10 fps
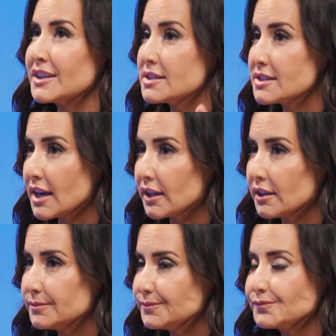
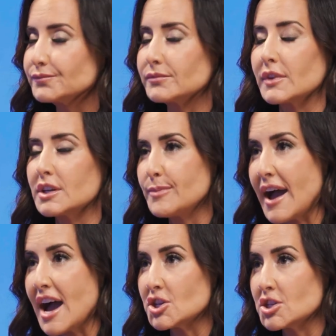Second is
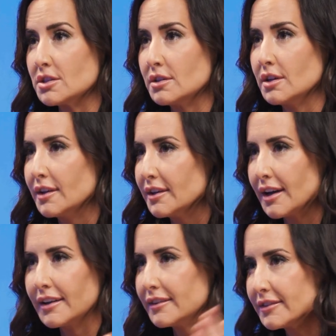passion,
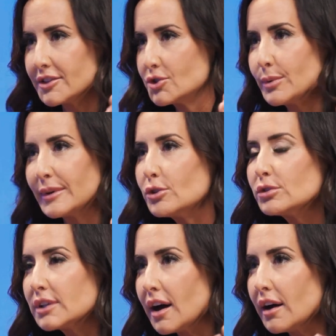not just doing what you
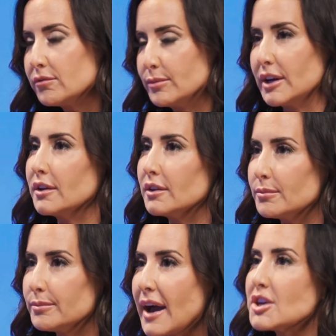love, but
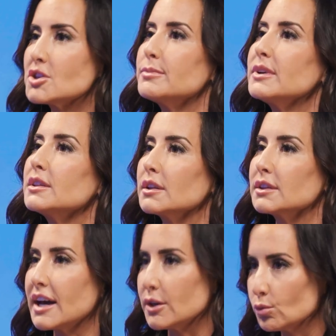passion being the
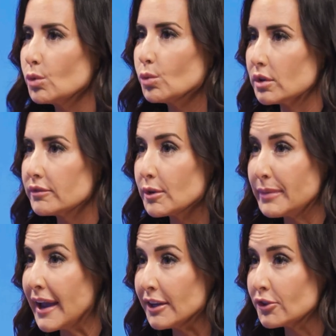Latin root word for
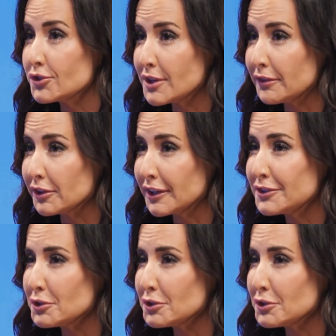pain or suffering.